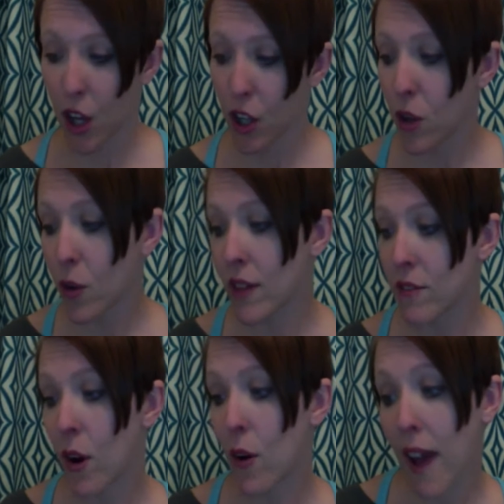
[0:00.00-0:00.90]
You can
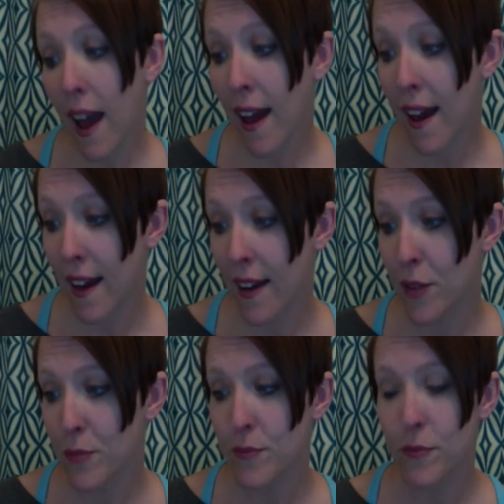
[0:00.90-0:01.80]
vote A
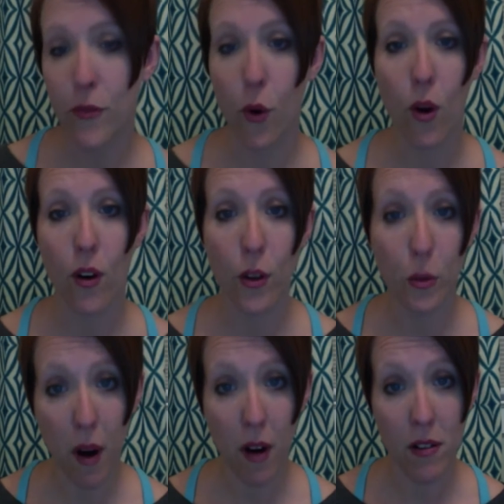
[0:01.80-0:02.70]
for new
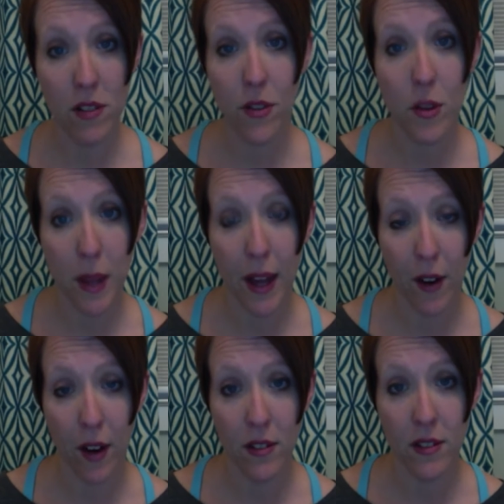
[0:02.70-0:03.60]
balls for the
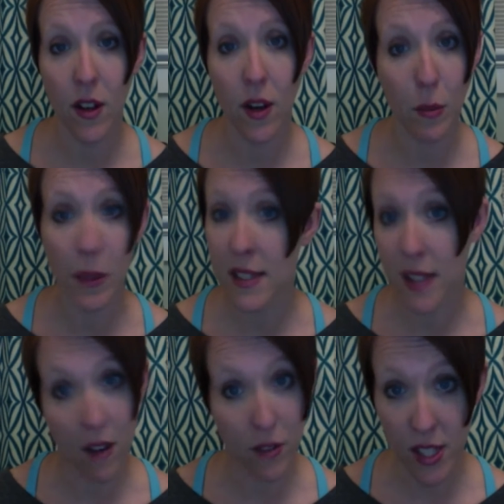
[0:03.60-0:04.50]
playground. They'll get replaced
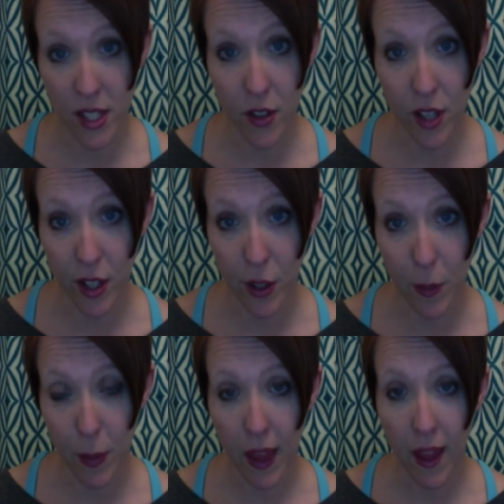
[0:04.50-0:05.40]
every single year.
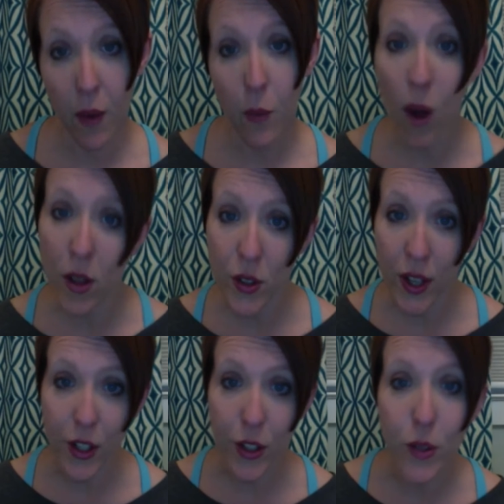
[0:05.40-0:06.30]
We'll also get
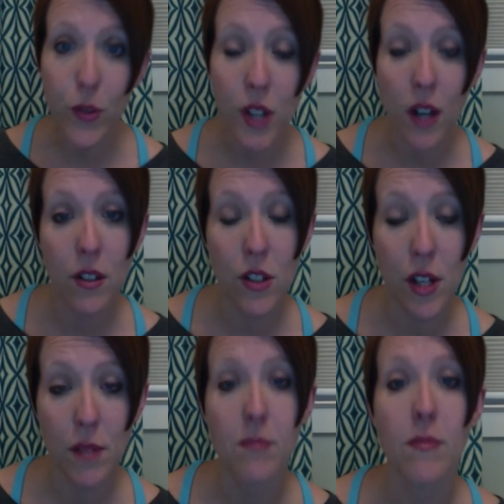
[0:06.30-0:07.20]
a new jungle
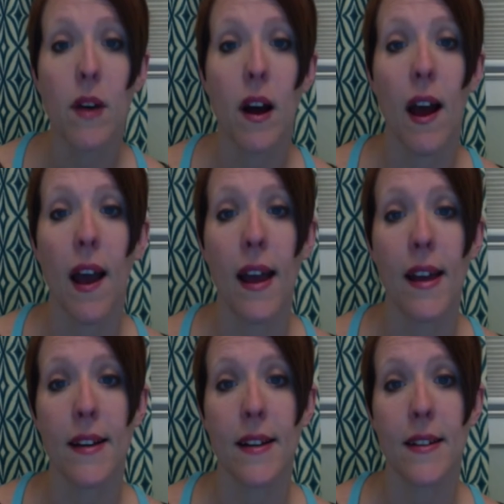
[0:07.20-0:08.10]
gym
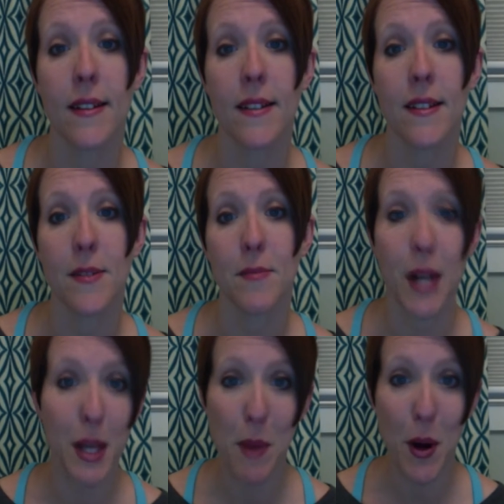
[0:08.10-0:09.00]
and
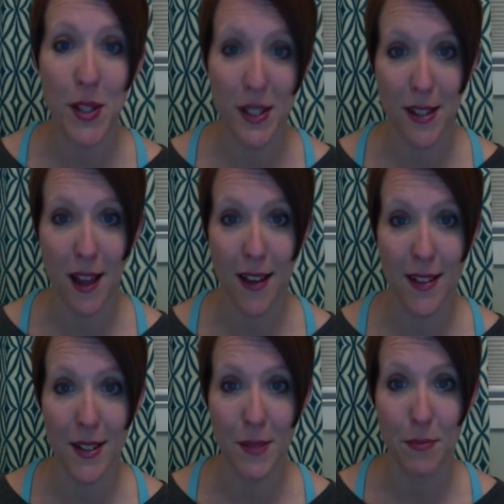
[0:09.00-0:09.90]
monkey bars and
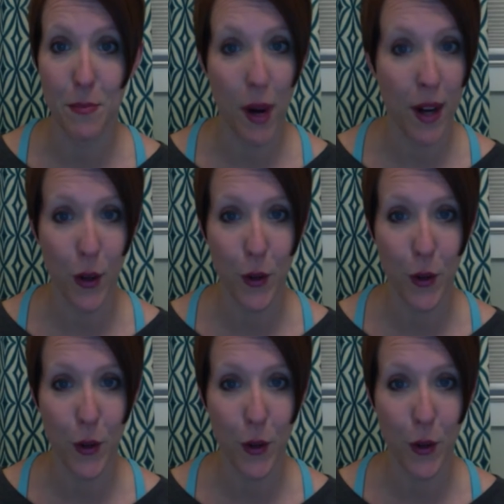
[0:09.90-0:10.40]
slides, brand new.